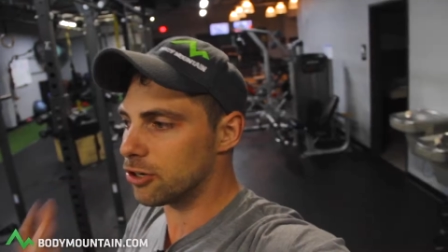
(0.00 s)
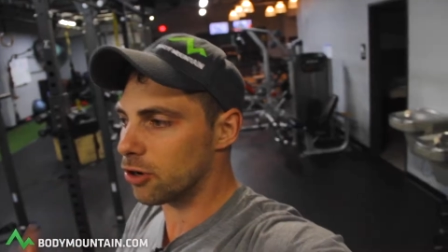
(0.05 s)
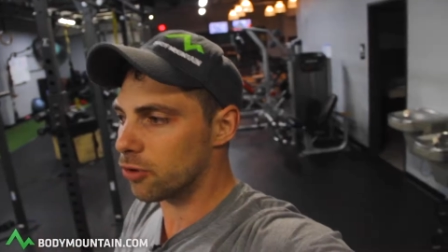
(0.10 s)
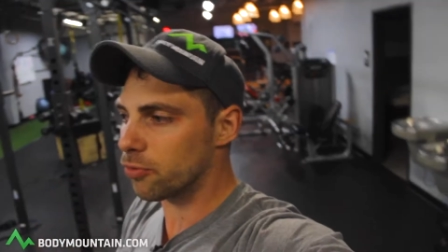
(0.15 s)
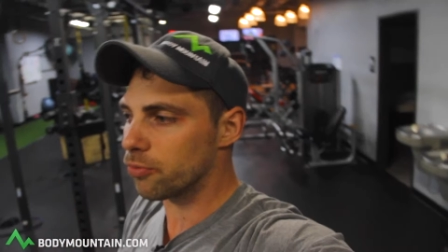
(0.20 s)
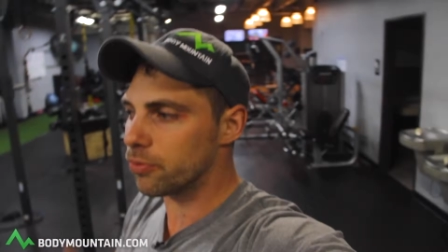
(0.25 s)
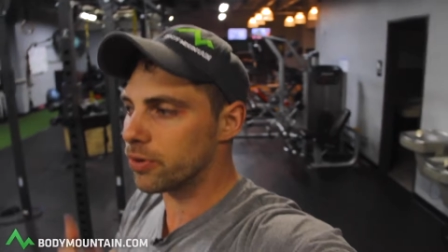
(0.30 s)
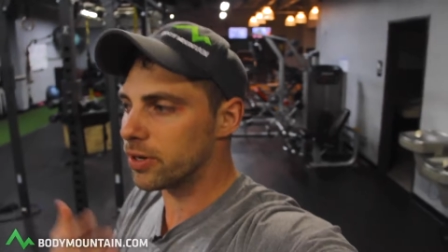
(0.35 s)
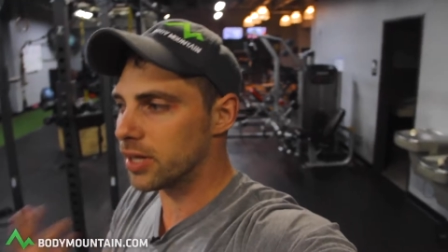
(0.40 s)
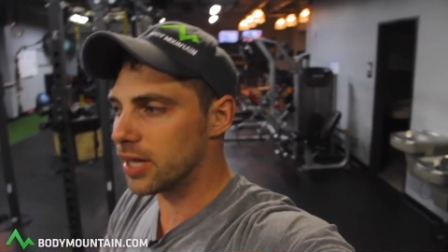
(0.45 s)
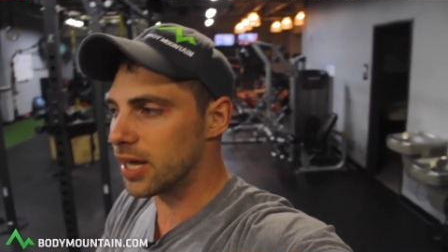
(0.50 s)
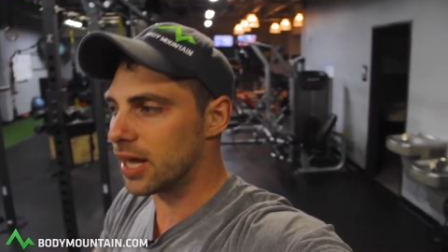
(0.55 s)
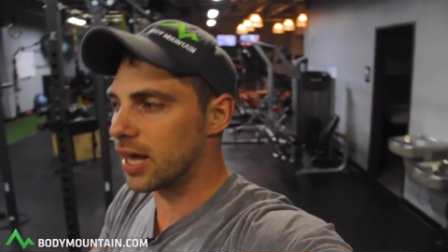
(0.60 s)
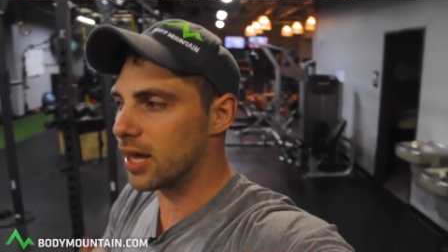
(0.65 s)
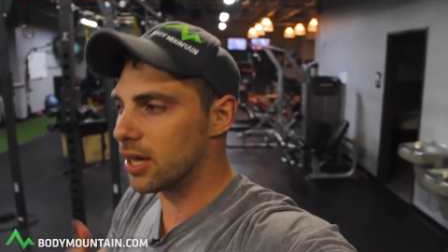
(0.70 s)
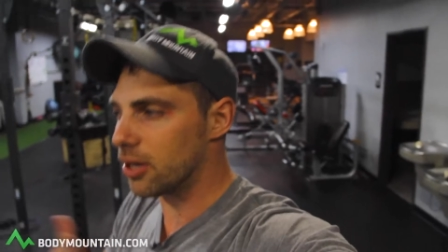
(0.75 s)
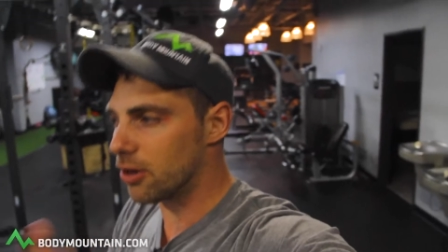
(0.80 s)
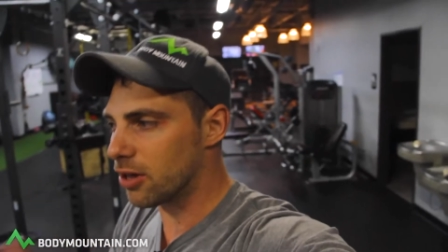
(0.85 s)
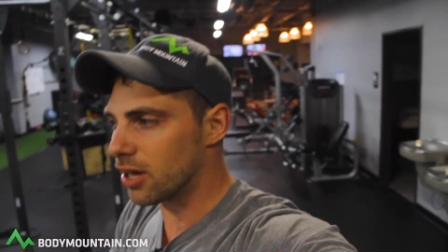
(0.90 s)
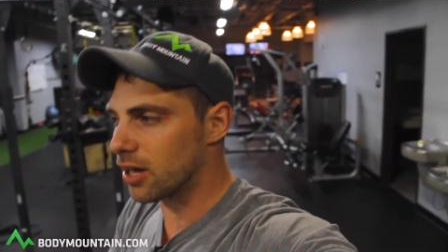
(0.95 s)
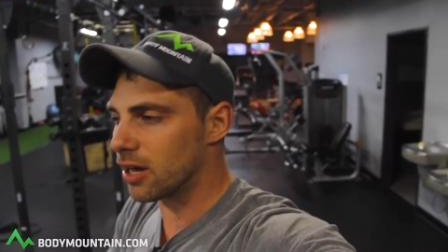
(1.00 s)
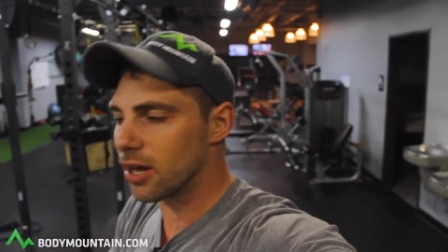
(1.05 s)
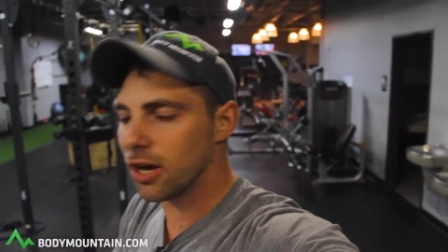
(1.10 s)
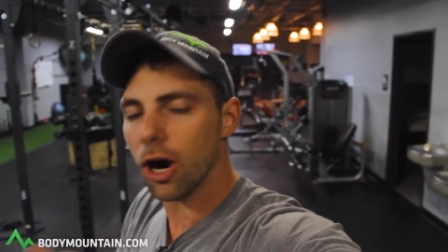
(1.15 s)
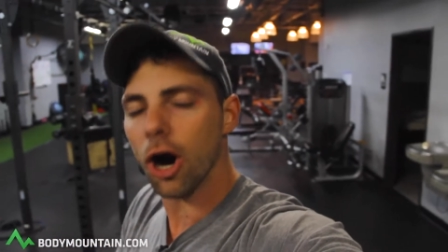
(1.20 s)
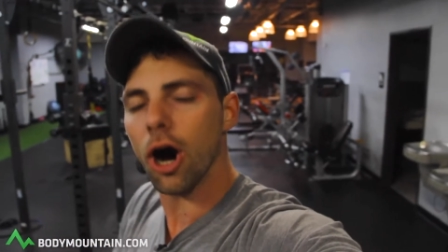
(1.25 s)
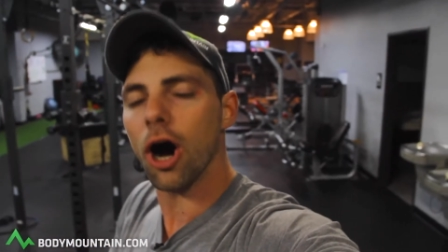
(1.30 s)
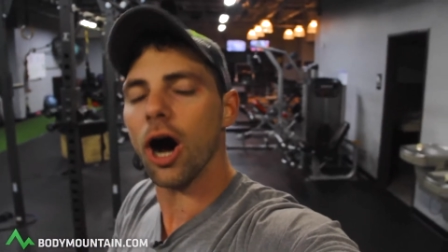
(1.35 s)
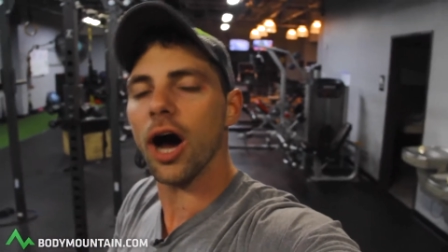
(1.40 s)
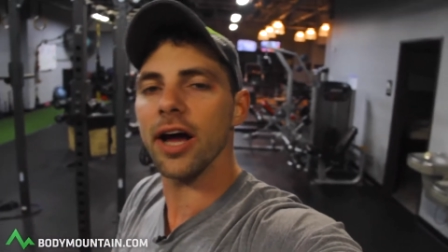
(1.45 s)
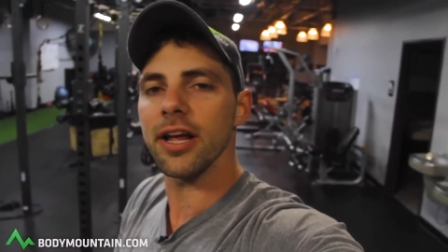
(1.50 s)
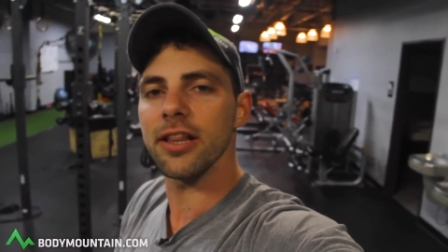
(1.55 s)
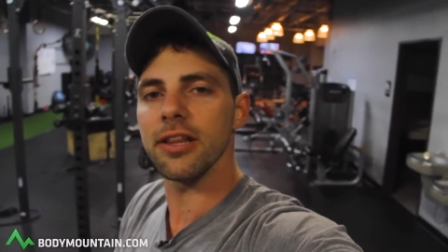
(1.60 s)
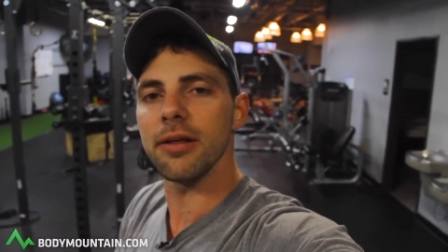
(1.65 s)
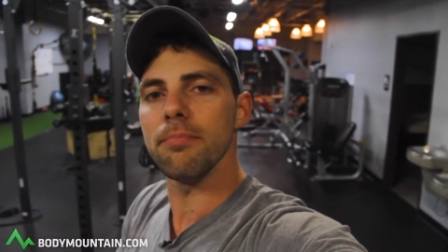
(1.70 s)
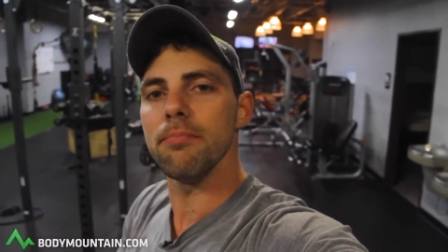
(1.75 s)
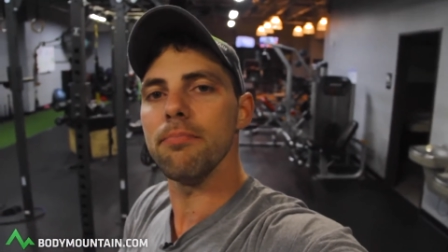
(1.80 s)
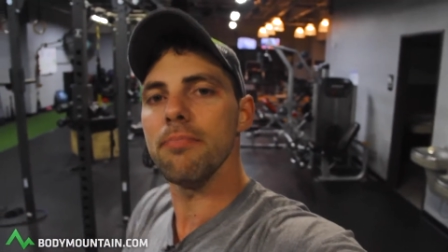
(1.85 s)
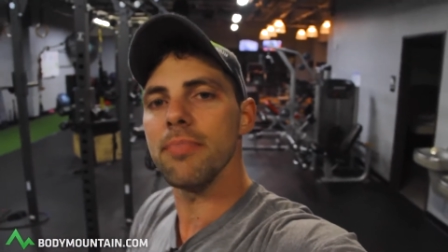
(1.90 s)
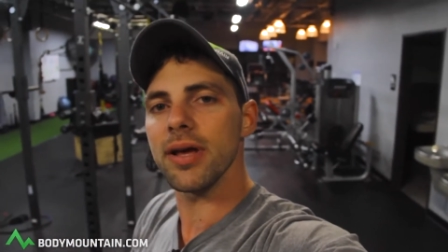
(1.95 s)
don't really, you get caught in the
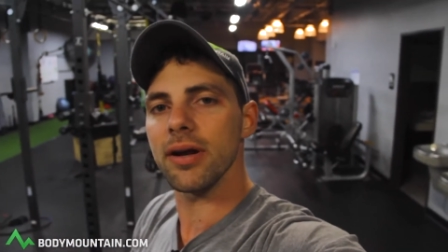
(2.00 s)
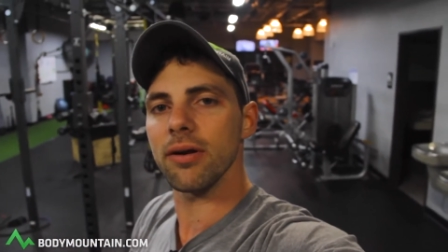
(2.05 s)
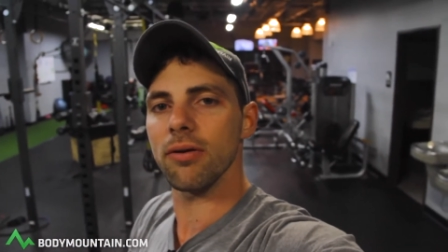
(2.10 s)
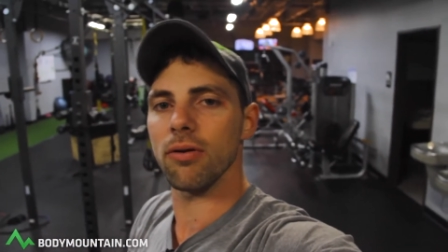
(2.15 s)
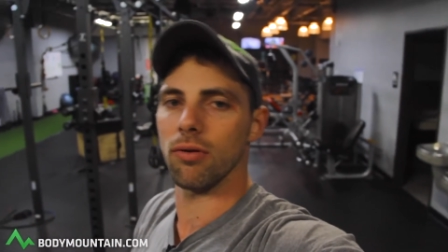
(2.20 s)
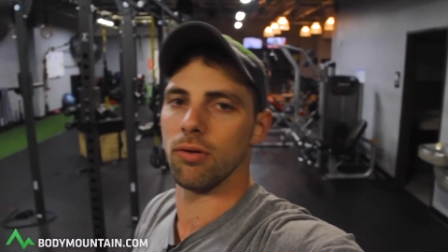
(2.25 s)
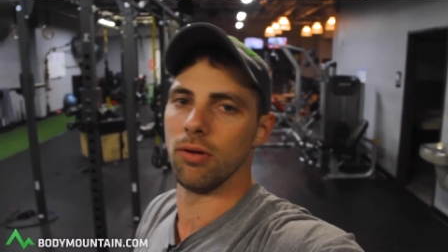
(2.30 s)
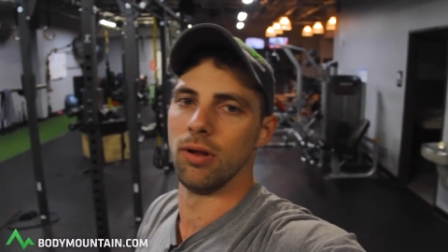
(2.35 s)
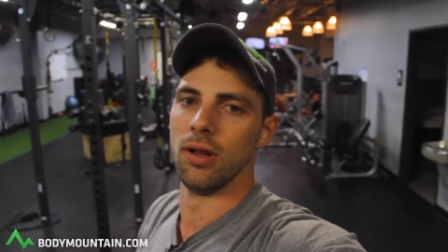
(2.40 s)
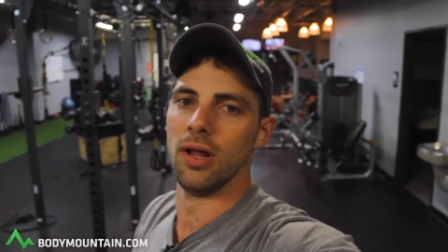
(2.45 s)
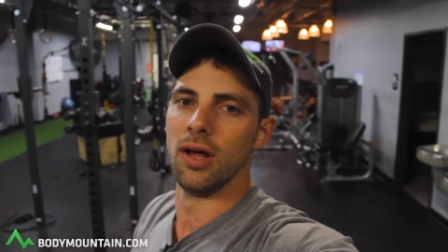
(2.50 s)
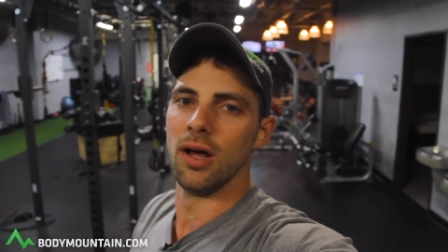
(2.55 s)
middle